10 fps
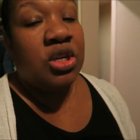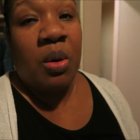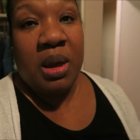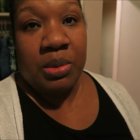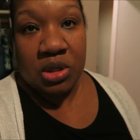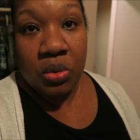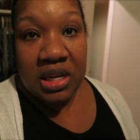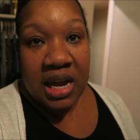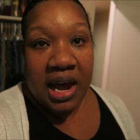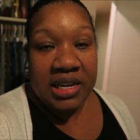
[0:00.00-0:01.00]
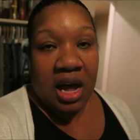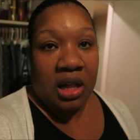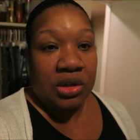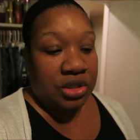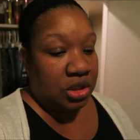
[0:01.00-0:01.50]
She told me it was only
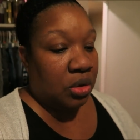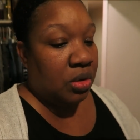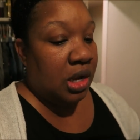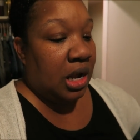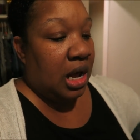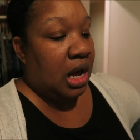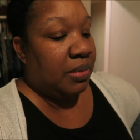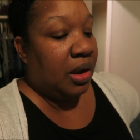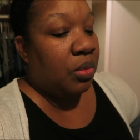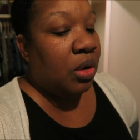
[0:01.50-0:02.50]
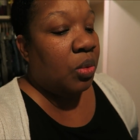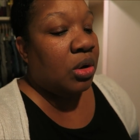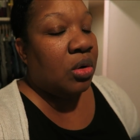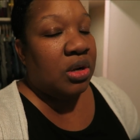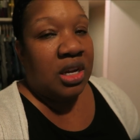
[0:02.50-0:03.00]
$9, so I'm like, well,
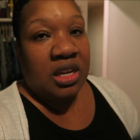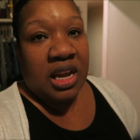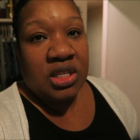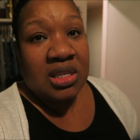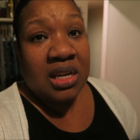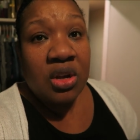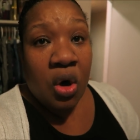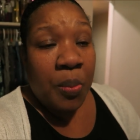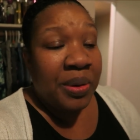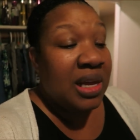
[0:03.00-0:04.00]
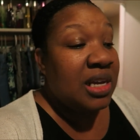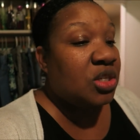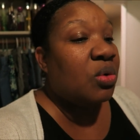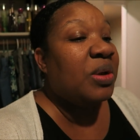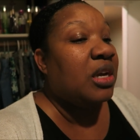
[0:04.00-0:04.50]
we'll go another day. She's like, no,
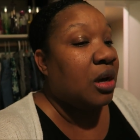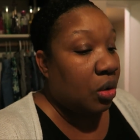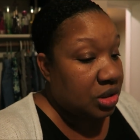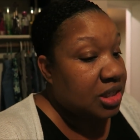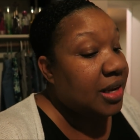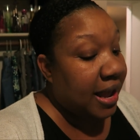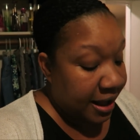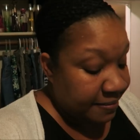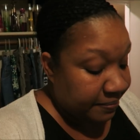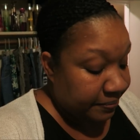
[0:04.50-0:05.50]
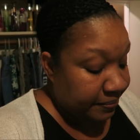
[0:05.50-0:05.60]
please. So we go today.